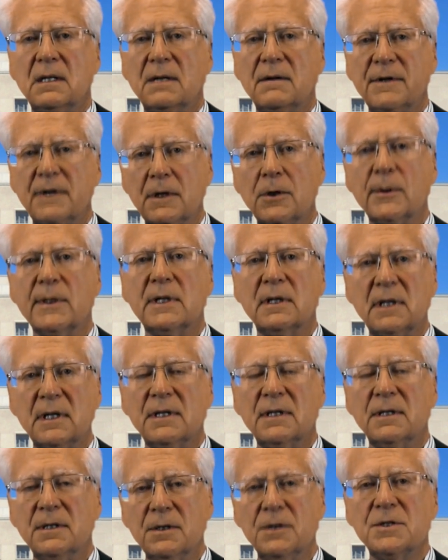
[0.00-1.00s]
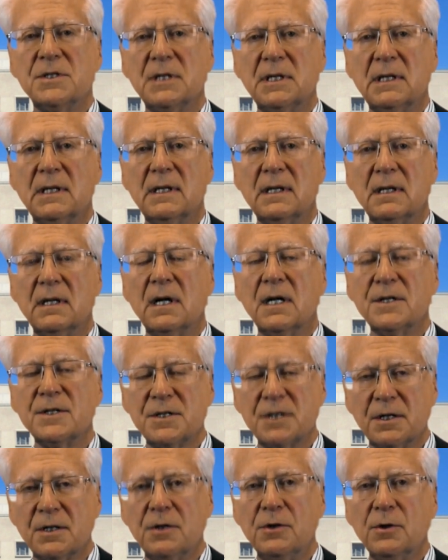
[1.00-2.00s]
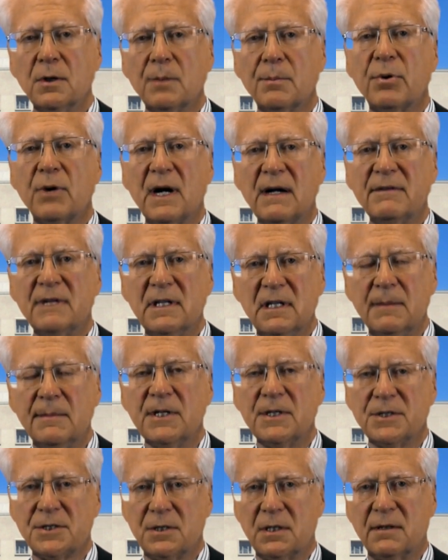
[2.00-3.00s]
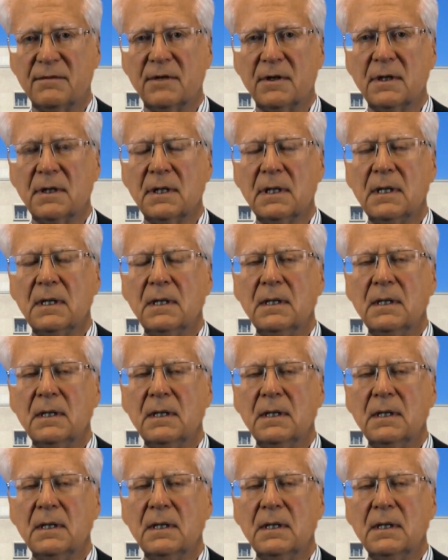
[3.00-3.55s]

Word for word: of Hillary Clinton using an unsecure private email server,